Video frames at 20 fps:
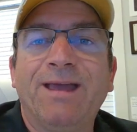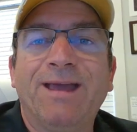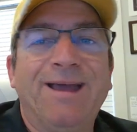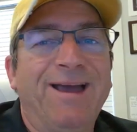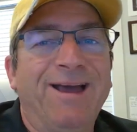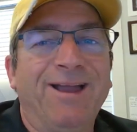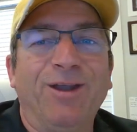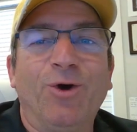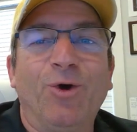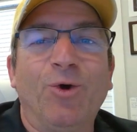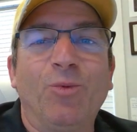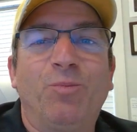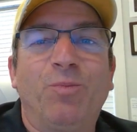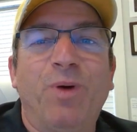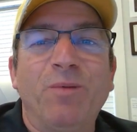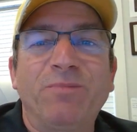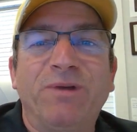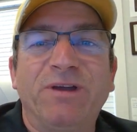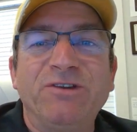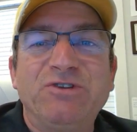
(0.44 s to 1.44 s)
Hello,
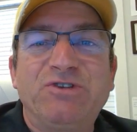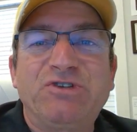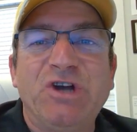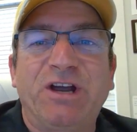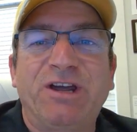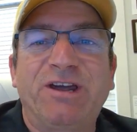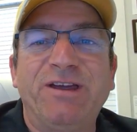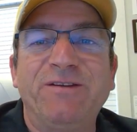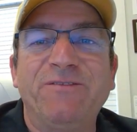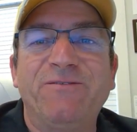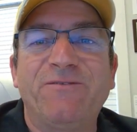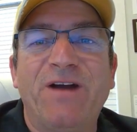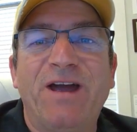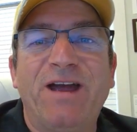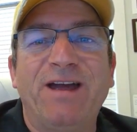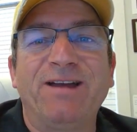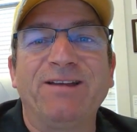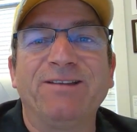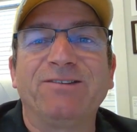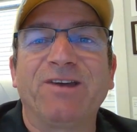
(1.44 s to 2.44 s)
pumpkin chucking
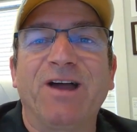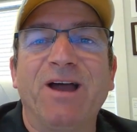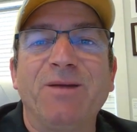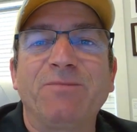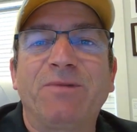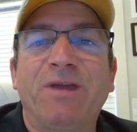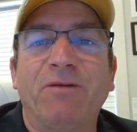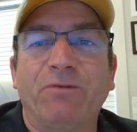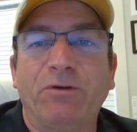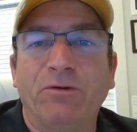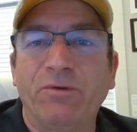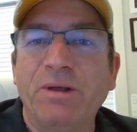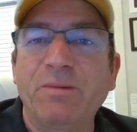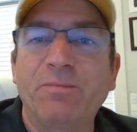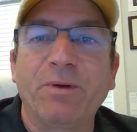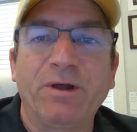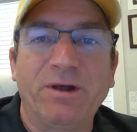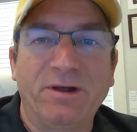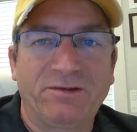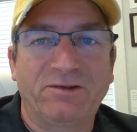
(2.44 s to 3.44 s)
fans. I'm Kevin
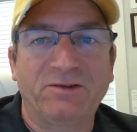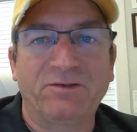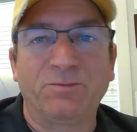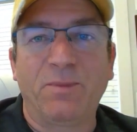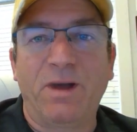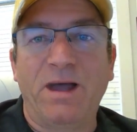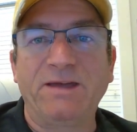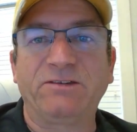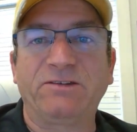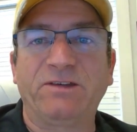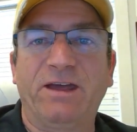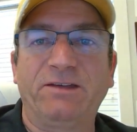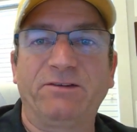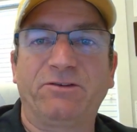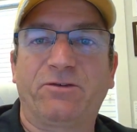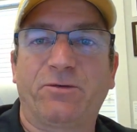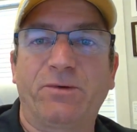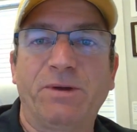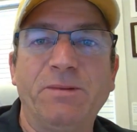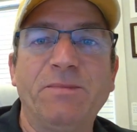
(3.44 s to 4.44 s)
Ripa, and this is My
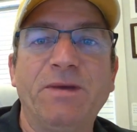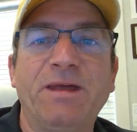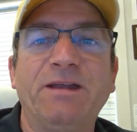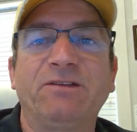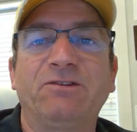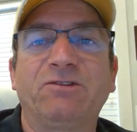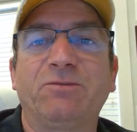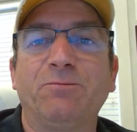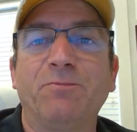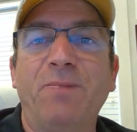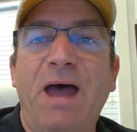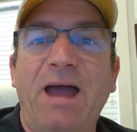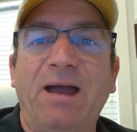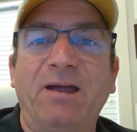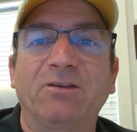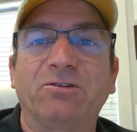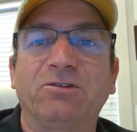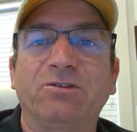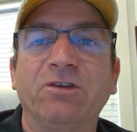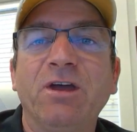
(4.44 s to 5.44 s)
SANS 3 Minutes
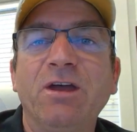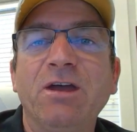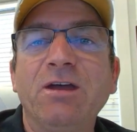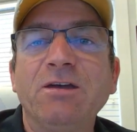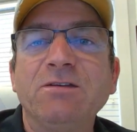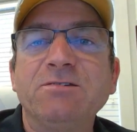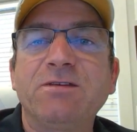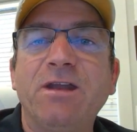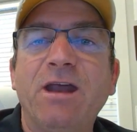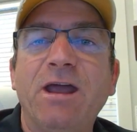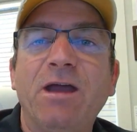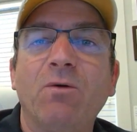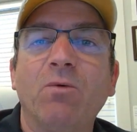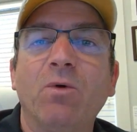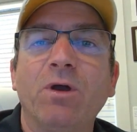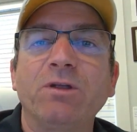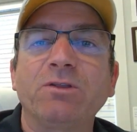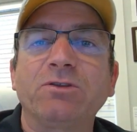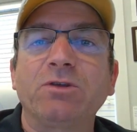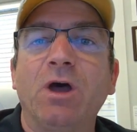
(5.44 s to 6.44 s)
Max. Today, I
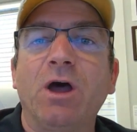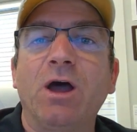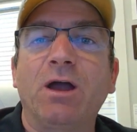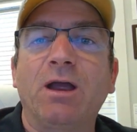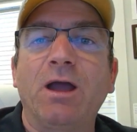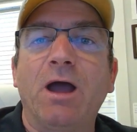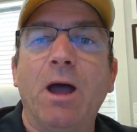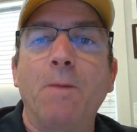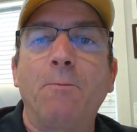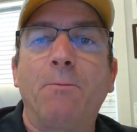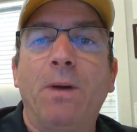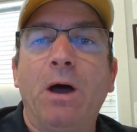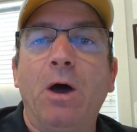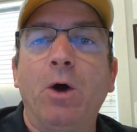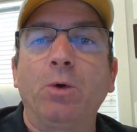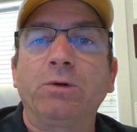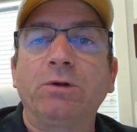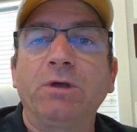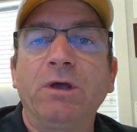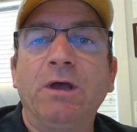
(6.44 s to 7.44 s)
want to talk
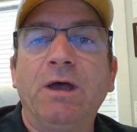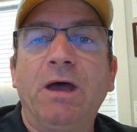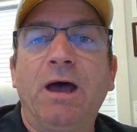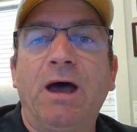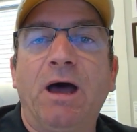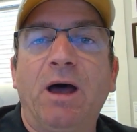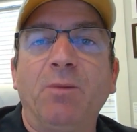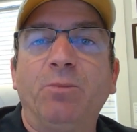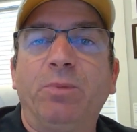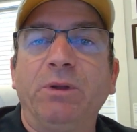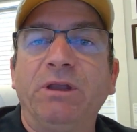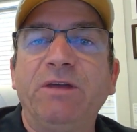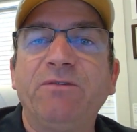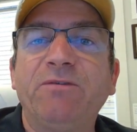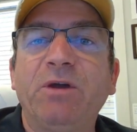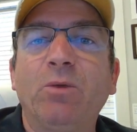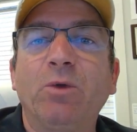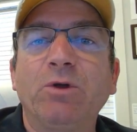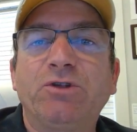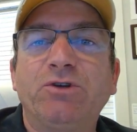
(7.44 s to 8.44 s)
about uh,
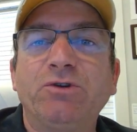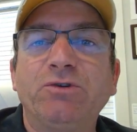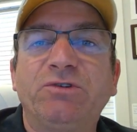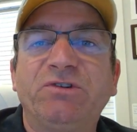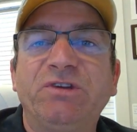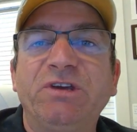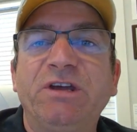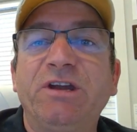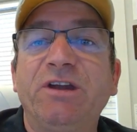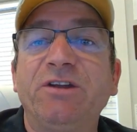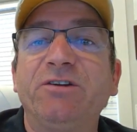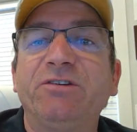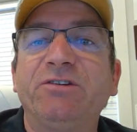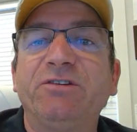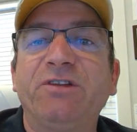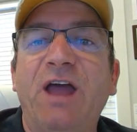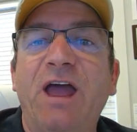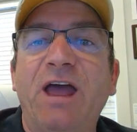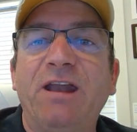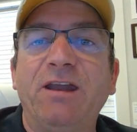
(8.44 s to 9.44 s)
believing what you see and
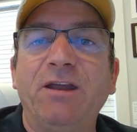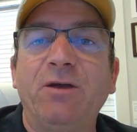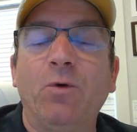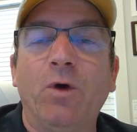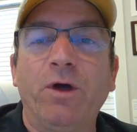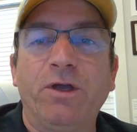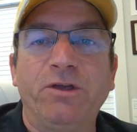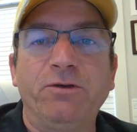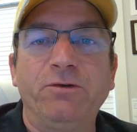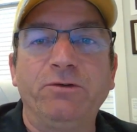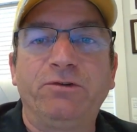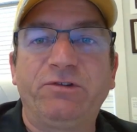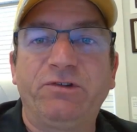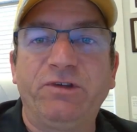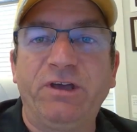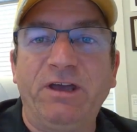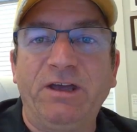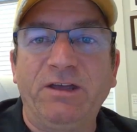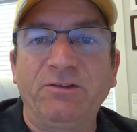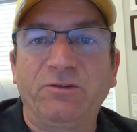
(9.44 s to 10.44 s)
understanding what you
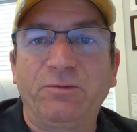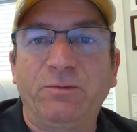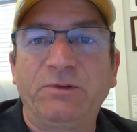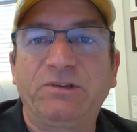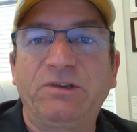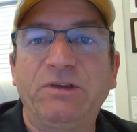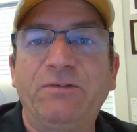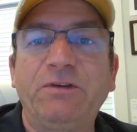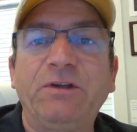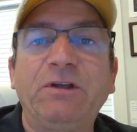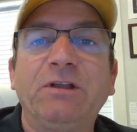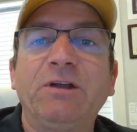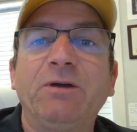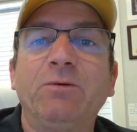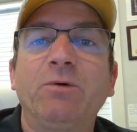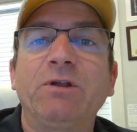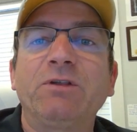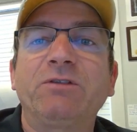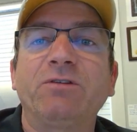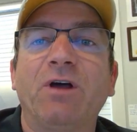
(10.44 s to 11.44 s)
see. And specifically, I
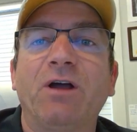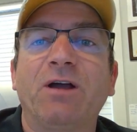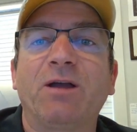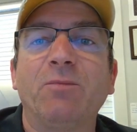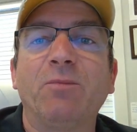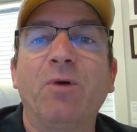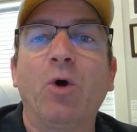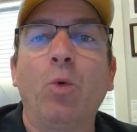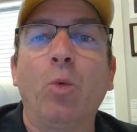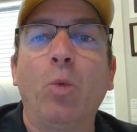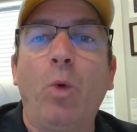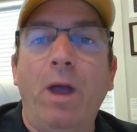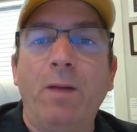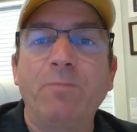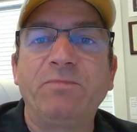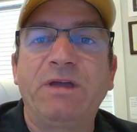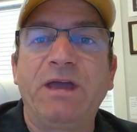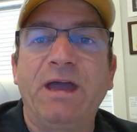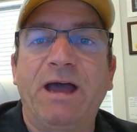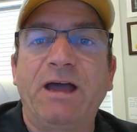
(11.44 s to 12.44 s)
want to talk about
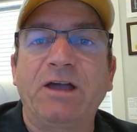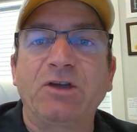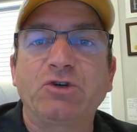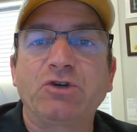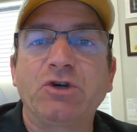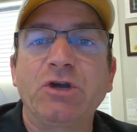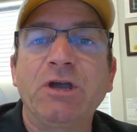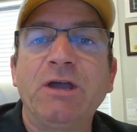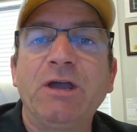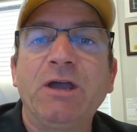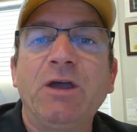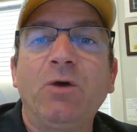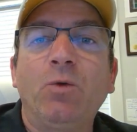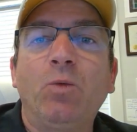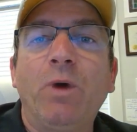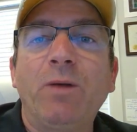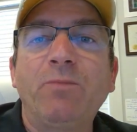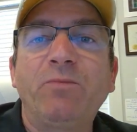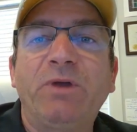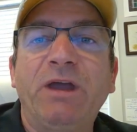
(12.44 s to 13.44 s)
web cache.
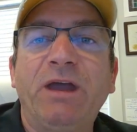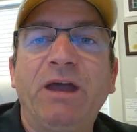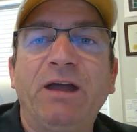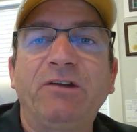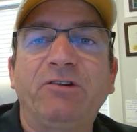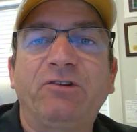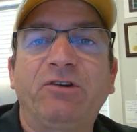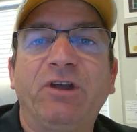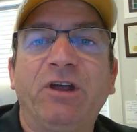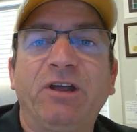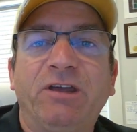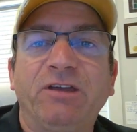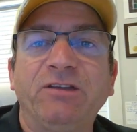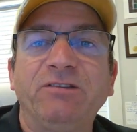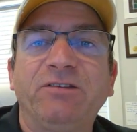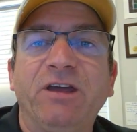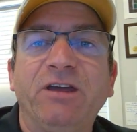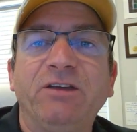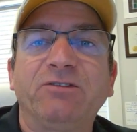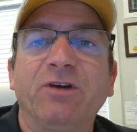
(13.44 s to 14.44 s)
Web cache
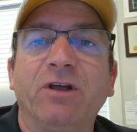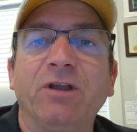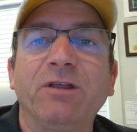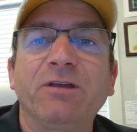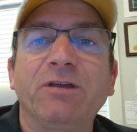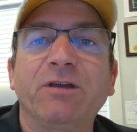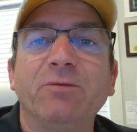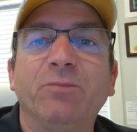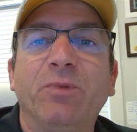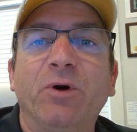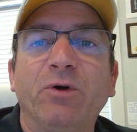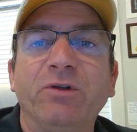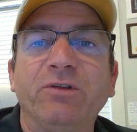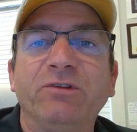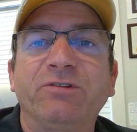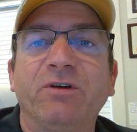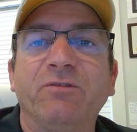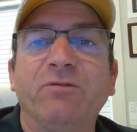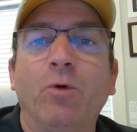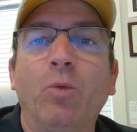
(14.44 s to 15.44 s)
contains all of the
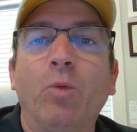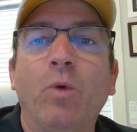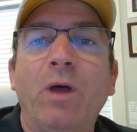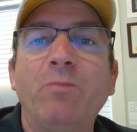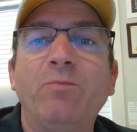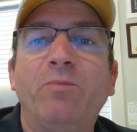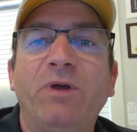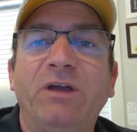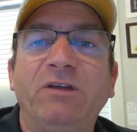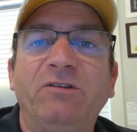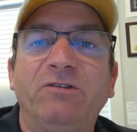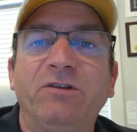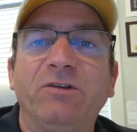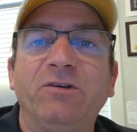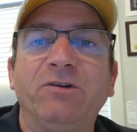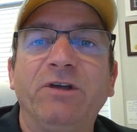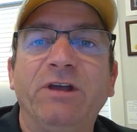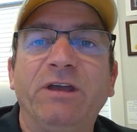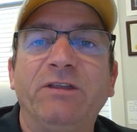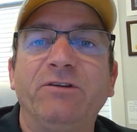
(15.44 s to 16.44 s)
components of a web page in
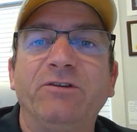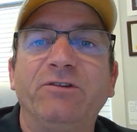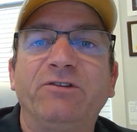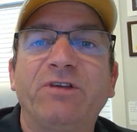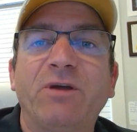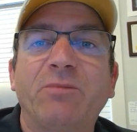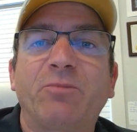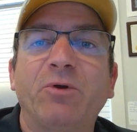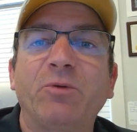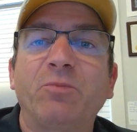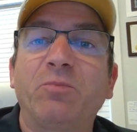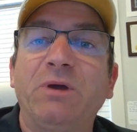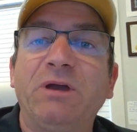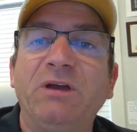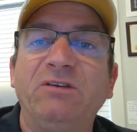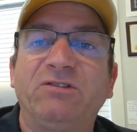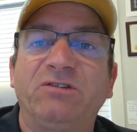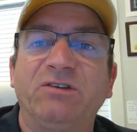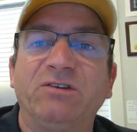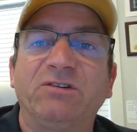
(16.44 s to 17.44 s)
their in their separate
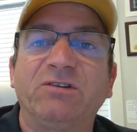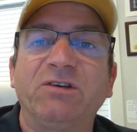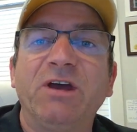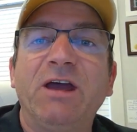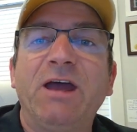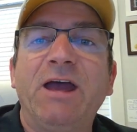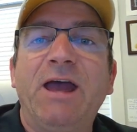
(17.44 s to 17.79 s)
pieces.